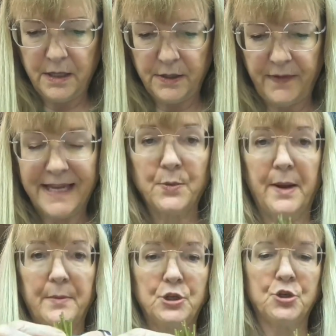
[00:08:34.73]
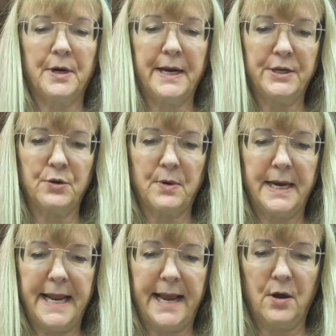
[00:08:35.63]
So that's what I'm going to try and do
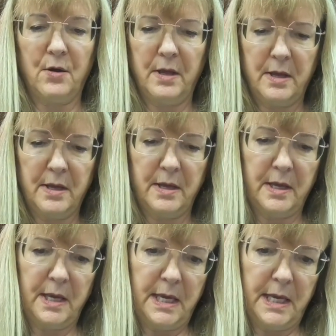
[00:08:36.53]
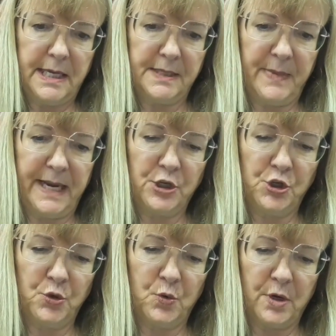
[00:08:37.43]
right now, is make
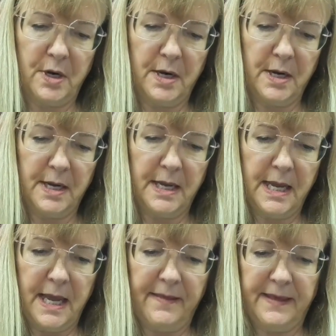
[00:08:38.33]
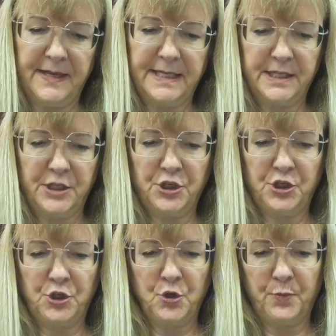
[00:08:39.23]
sure that this is
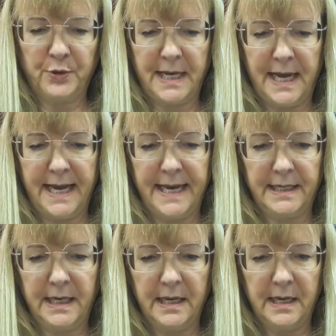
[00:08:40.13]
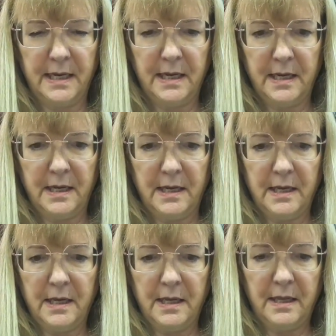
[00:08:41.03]
super tight.
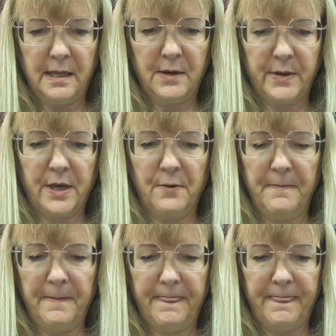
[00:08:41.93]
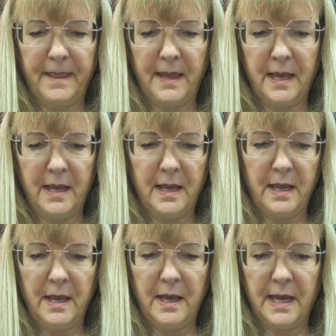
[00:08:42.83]
There we go.
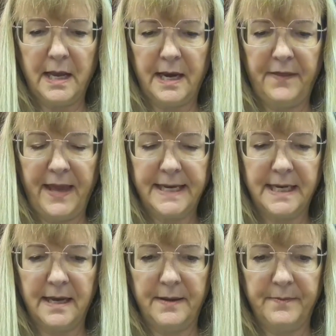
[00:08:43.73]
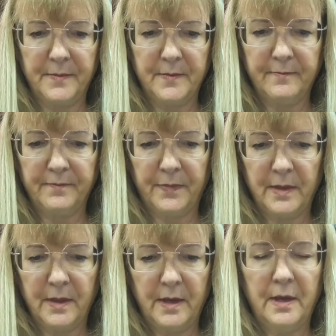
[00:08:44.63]
I got it that time.
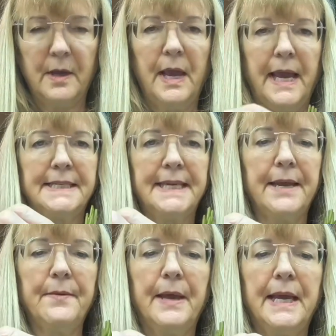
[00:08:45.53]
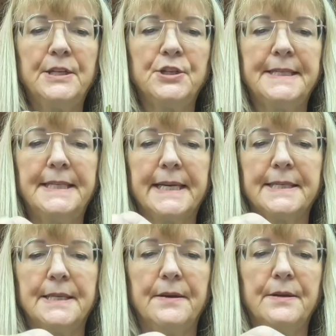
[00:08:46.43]
And see, it just
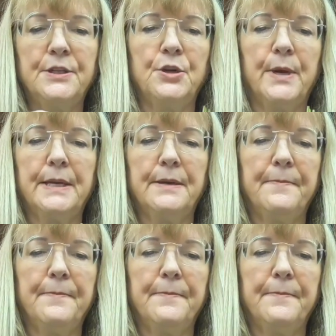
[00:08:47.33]
sticks to it.